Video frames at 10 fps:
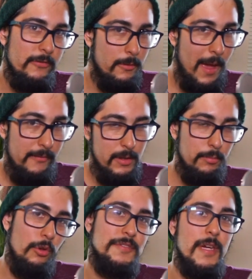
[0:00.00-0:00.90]
from having
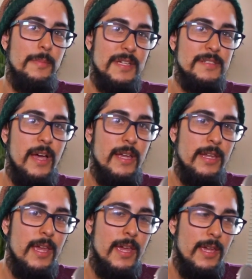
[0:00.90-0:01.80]
both side by
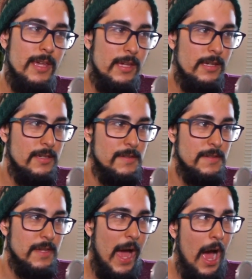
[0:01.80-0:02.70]
side
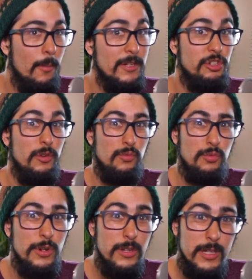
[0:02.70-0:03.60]
is how much I
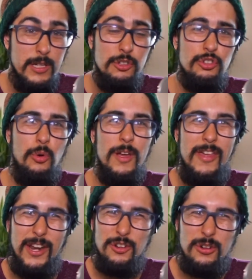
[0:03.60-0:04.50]
really enjoy
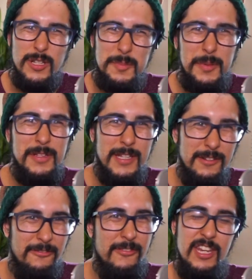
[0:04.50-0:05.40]
that crisp,
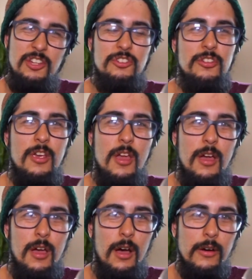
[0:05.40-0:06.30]
clean finish
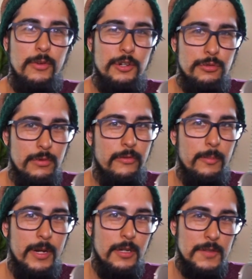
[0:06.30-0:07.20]
of Russian River
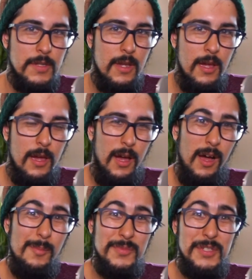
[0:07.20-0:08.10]
beers.
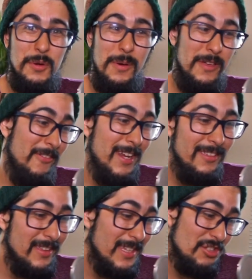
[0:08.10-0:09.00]
So if
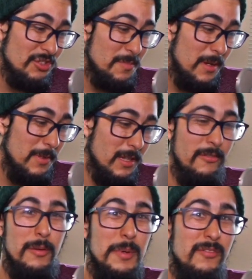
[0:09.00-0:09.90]
anything, it's just made me
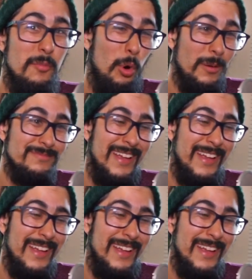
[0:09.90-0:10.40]
love them even more.